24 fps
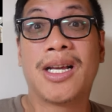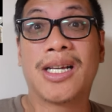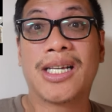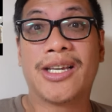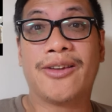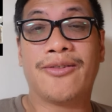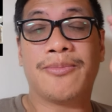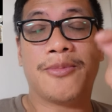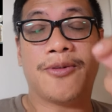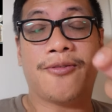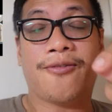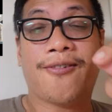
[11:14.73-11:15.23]

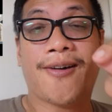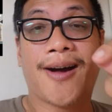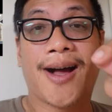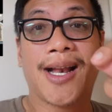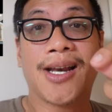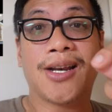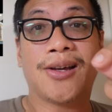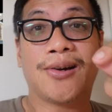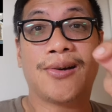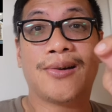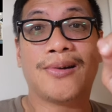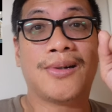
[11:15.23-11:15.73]
give him a
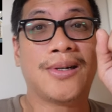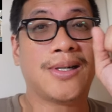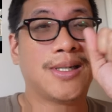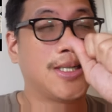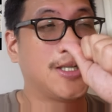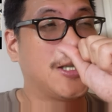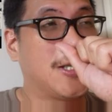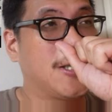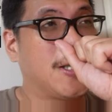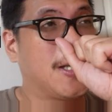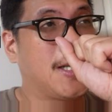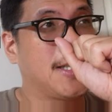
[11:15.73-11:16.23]
follow
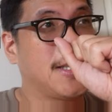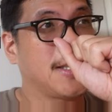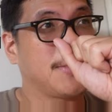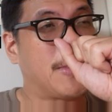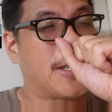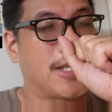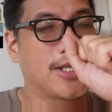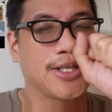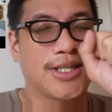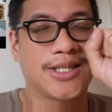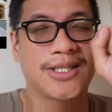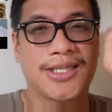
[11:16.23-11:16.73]

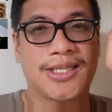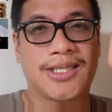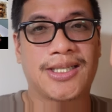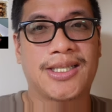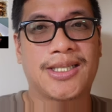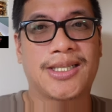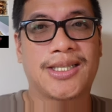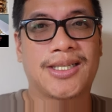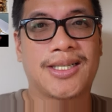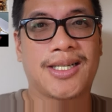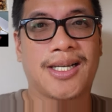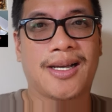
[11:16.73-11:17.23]

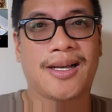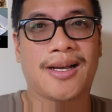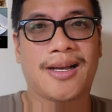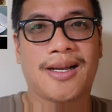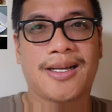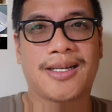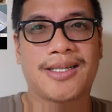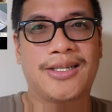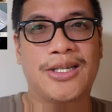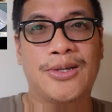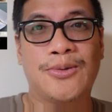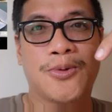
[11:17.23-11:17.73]
because
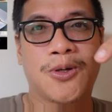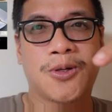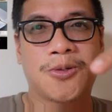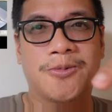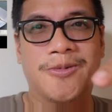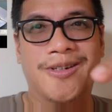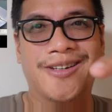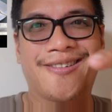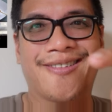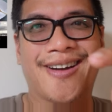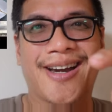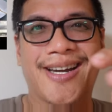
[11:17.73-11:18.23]
you won't
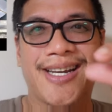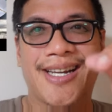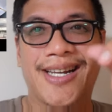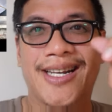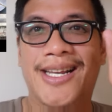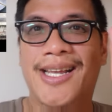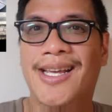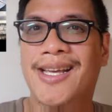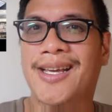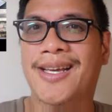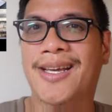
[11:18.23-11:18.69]
regret it.